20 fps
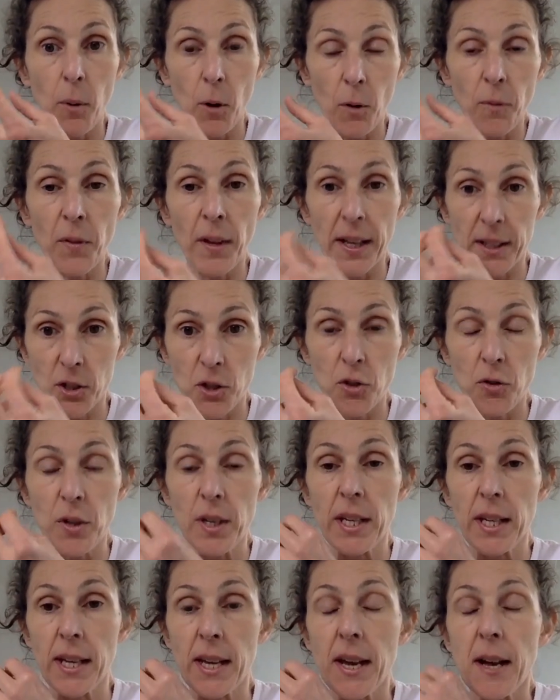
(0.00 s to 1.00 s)
on that
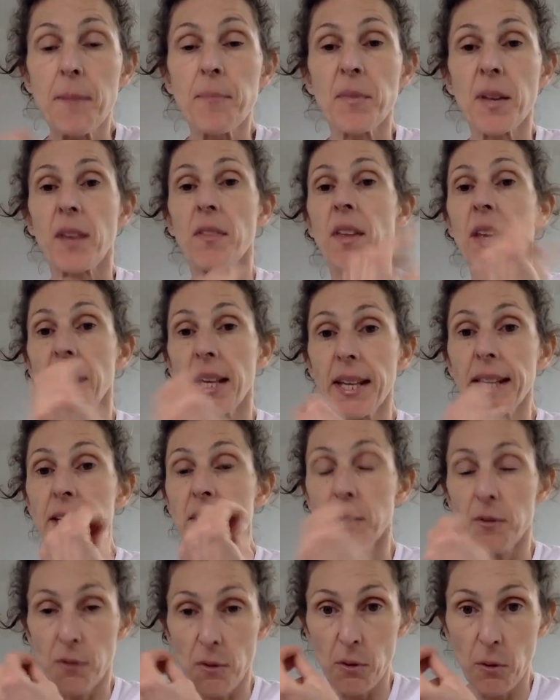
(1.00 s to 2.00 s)
tree, and they
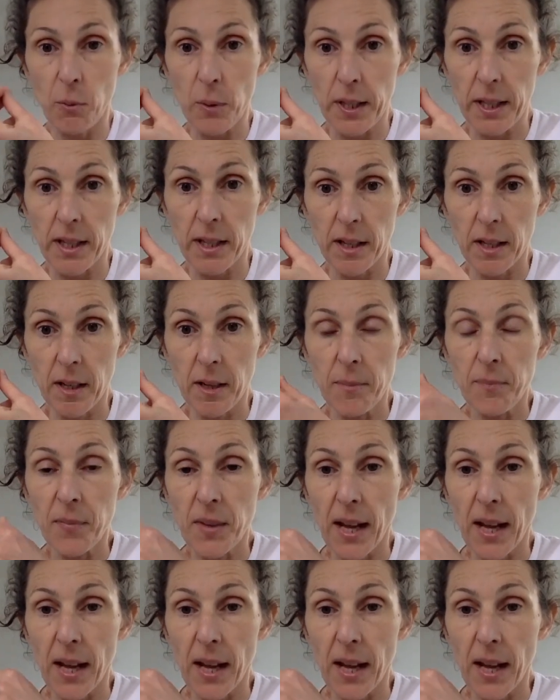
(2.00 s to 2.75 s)
eat for a week,